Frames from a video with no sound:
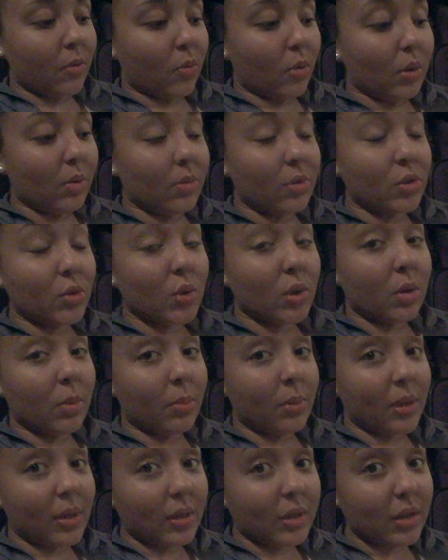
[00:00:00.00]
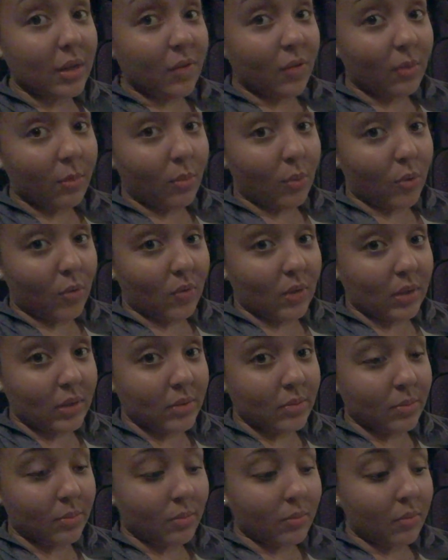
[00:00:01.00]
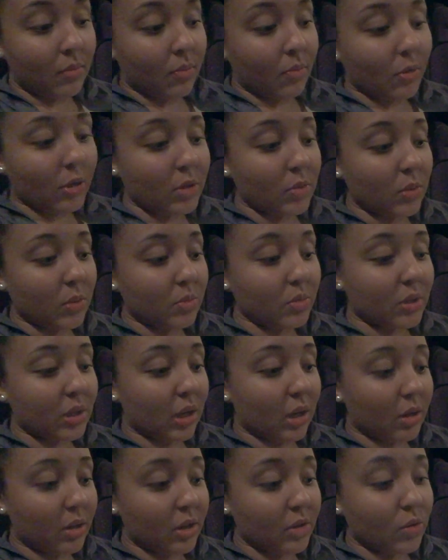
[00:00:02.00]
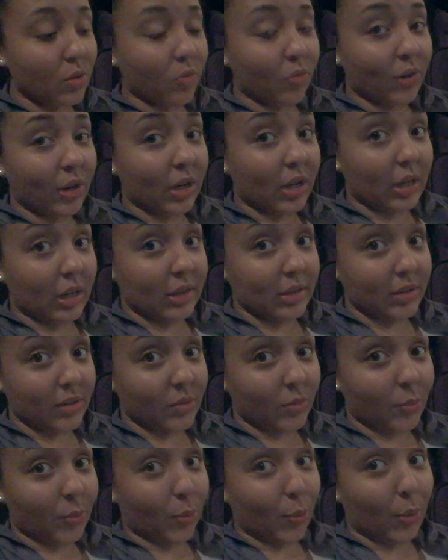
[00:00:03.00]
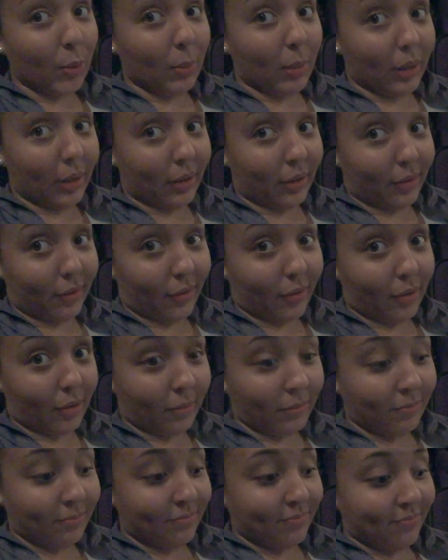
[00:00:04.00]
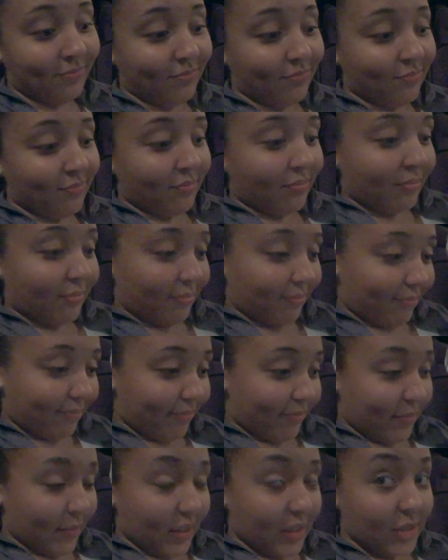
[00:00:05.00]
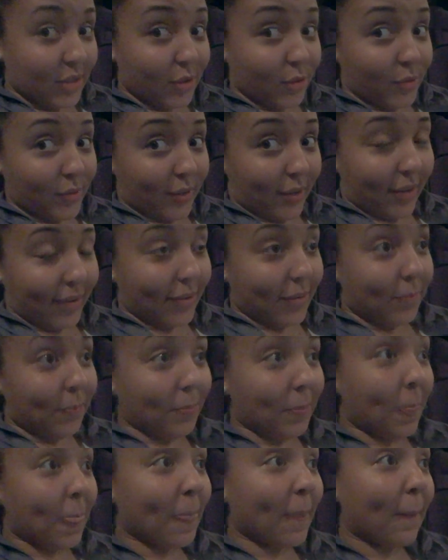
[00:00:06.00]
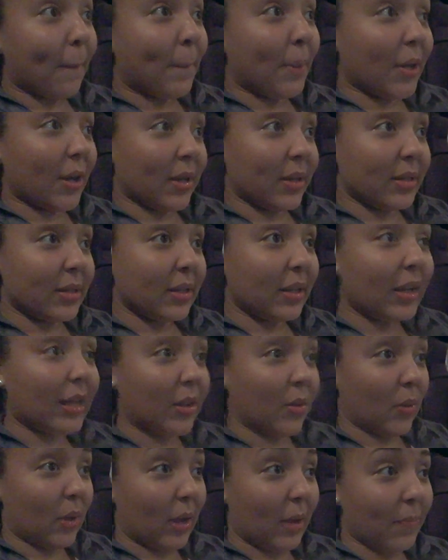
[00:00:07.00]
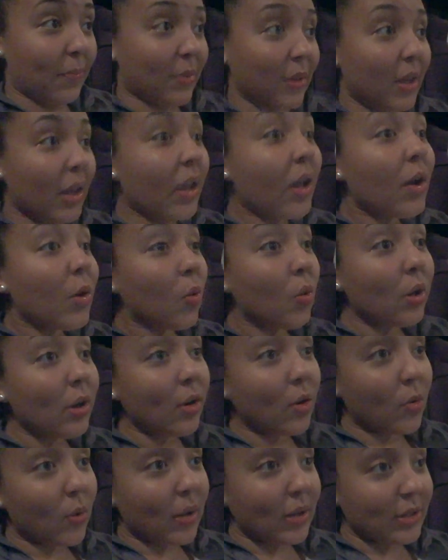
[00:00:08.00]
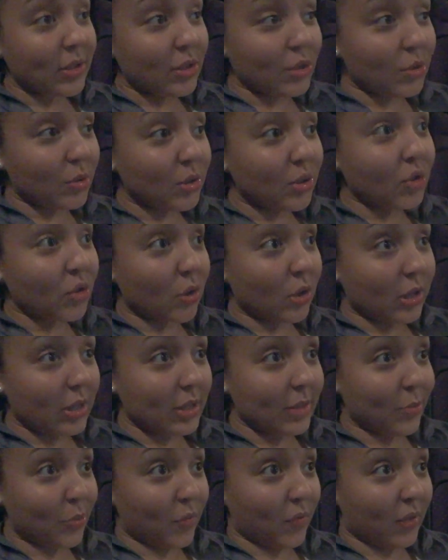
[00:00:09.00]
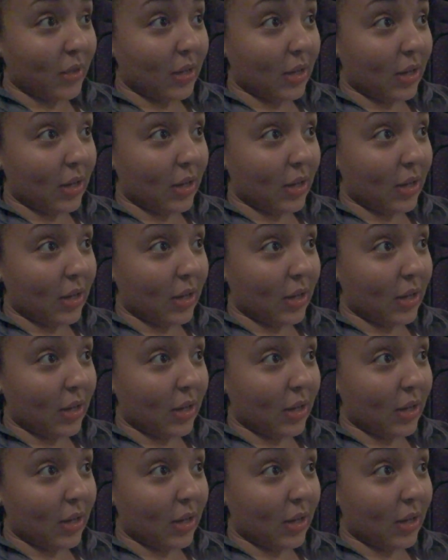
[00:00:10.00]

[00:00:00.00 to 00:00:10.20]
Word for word: We went to a completely different movies because we were scared they was going to recognize us when we went back in there. So sad. But anyway, we're going to enjoy this movie